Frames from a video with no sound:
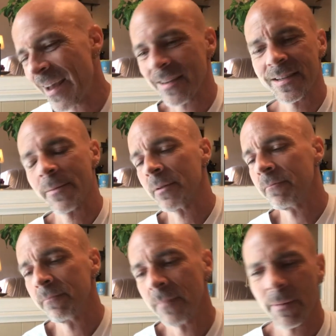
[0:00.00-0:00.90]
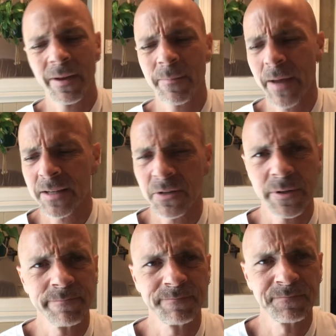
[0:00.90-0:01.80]
Skip it. Maybe I'll get back to
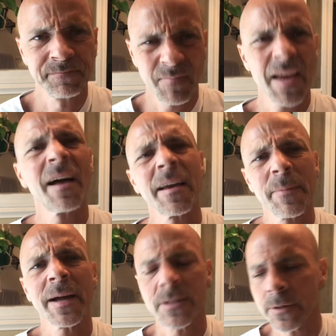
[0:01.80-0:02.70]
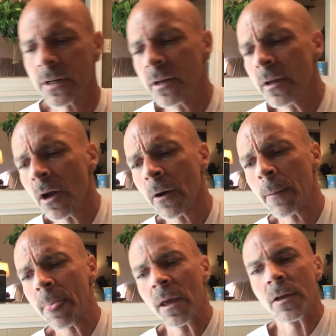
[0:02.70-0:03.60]
it. Yeah, I'll get back to it. All right,
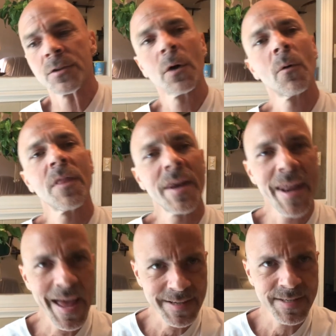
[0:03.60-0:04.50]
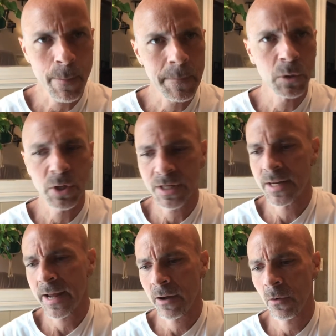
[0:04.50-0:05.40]
so the next bullet
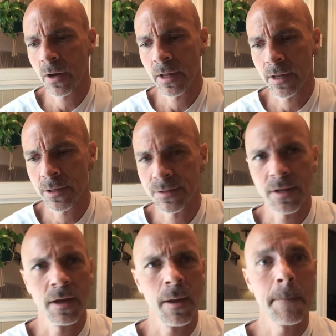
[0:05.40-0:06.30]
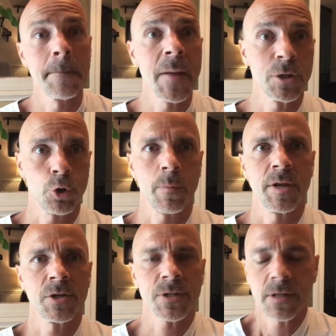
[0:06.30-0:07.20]
down is measurement.